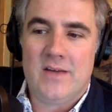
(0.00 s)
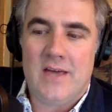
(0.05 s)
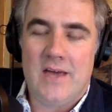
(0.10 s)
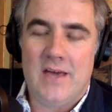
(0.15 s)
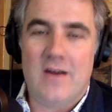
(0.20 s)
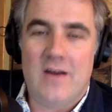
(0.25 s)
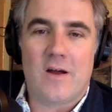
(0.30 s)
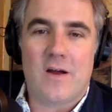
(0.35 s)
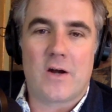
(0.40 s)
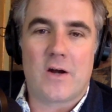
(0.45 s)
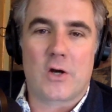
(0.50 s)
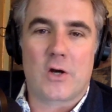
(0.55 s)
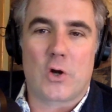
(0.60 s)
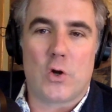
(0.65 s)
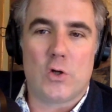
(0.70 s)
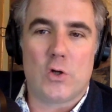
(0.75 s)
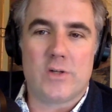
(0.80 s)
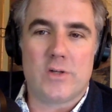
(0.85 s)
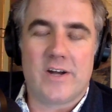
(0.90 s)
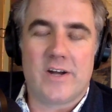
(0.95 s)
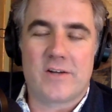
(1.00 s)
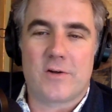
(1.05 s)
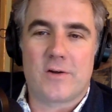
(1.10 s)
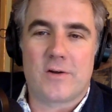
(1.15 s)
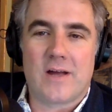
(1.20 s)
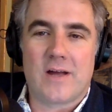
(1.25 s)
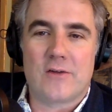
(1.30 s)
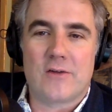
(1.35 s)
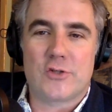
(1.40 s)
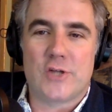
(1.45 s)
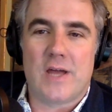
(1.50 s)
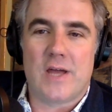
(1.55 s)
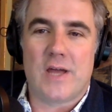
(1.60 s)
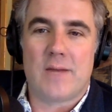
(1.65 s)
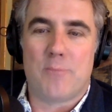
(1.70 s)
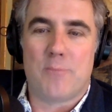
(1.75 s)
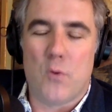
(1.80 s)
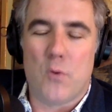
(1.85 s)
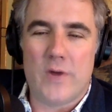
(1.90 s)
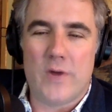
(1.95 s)
hit on a girl and it turned out she had
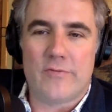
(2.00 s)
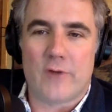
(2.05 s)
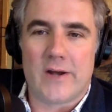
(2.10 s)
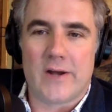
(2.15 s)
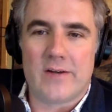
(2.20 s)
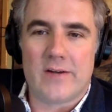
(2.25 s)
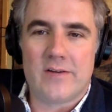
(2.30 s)
a boyfriend.